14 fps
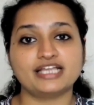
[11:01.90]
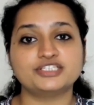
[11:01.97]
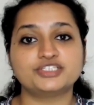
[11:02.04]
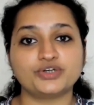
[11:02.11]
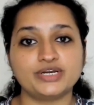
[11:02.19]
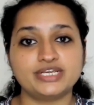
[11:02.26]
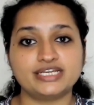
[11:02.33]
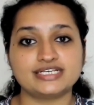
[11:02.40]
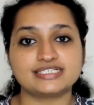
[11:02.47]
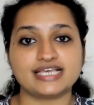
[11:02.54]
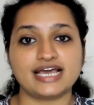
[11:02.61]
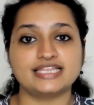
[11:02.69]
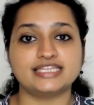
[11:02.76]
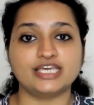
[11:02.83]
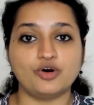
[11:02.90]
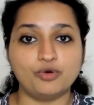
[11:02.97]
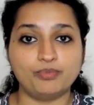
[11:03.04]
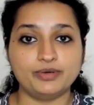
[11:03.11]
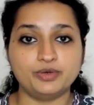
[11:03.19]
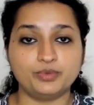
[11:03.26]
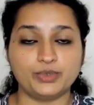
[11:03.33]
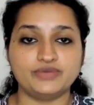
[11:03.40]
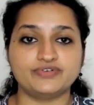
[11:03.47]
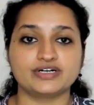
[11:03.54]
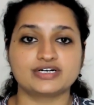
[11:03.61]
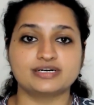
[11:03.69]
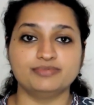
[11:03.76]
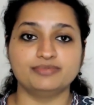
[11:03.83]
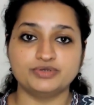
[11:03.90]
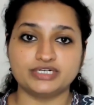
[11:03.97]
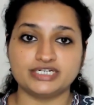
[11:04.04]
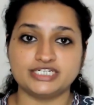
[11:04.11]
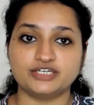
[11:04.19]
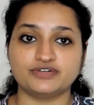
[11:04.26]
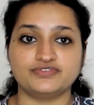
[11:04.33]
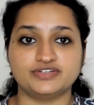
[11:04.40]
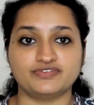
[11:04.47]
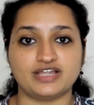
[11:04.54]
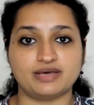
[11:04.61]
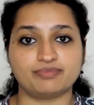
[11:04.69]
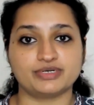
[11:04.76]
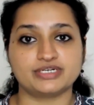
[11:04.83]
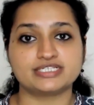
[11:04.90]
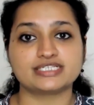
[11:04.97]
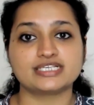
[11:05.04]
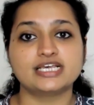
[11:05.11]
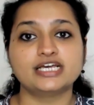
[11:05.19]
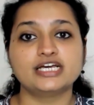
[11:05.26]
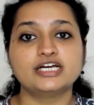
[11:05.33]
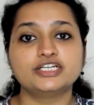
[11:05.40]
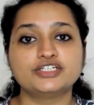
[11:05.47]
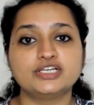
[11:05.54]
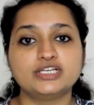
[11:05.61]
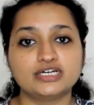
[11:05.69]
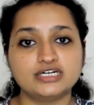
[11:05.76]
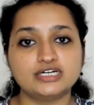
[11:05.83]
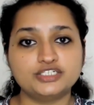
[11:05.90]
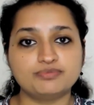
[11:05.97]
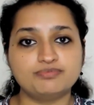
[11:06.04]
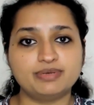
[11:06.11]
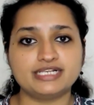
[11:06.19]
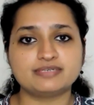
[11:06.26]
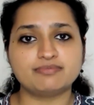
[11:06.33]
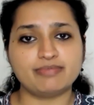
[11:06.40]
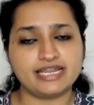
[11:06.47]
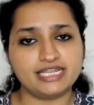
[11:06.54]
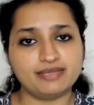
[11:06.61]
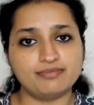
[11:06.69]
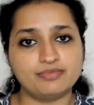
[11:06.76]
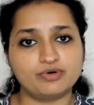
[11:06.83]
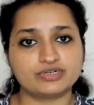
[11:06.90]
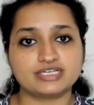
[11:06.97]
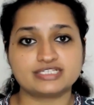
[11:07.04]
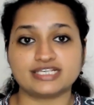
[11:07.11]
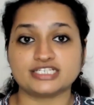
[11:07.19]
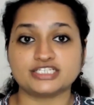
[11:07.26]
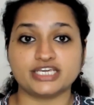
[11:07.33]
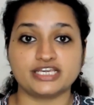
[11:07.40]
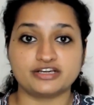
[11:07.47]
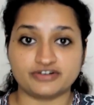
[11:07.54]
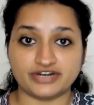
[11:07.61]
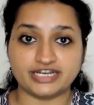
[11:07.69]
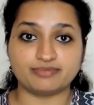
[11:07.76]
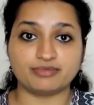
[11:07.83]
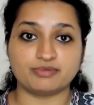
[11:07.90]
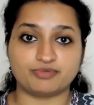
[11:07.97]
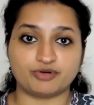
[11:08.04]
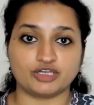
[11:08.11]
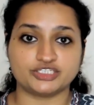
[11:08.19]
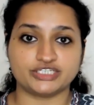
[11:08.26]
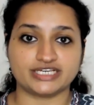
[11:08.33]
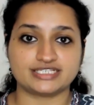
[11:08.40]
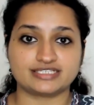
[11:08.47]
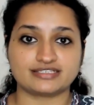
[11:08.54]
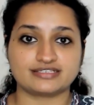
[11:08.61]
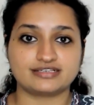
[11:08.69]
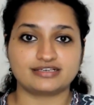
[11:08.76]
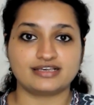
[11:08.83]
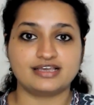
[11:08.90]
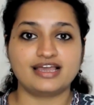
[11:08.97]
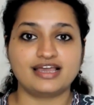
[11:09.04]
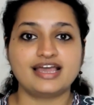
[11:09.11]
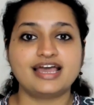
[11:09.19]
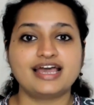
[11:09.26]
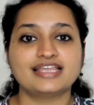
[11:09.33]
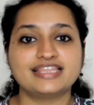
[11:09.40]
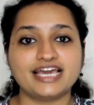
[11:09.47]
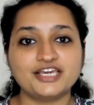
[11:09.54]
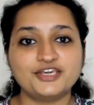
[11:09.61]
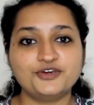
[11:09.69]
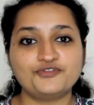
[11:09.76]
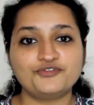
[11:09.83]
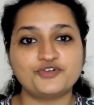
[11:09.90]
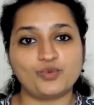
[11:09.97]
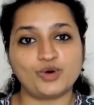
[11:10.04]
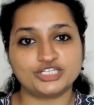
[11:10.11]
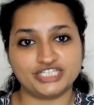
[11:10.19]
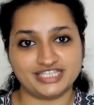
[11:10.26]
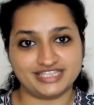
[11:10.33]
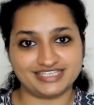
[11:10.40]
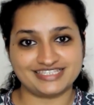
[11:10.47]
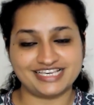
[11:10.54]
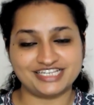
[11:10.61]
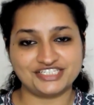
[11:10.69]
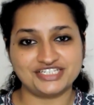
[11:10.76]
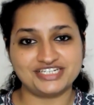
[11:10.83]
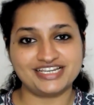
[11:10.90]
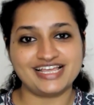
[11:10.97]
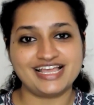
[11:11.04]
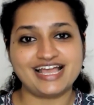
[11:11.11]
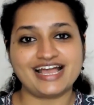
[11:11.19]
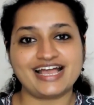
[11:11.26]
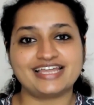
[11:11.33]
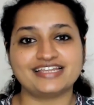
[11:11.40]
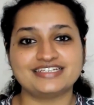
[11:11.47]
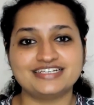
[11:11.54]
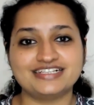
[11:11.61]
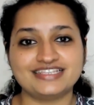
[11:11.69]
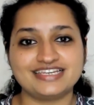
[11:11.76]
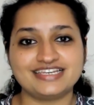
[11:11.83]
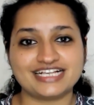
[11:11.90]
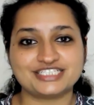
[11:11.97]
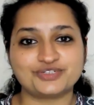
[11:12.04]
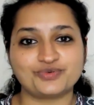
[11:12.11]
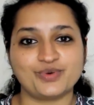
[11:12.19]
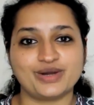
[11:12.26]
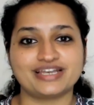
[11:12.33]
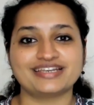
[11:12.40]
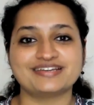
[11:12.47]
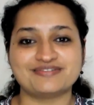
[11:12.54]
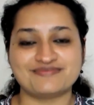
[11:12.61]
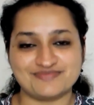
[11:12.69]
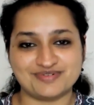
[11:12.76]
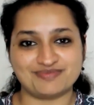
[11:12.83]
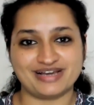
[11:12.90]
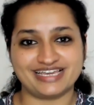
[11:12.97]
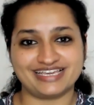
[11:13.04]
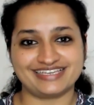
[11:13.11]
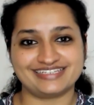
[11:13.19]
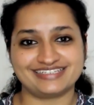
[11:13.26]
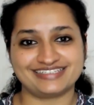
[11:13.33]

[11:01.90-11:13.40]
and join us at the Open Weaver community of developers to learn to build many more such incredible projects. Thank you for watching this session and until the next one, bye-bye.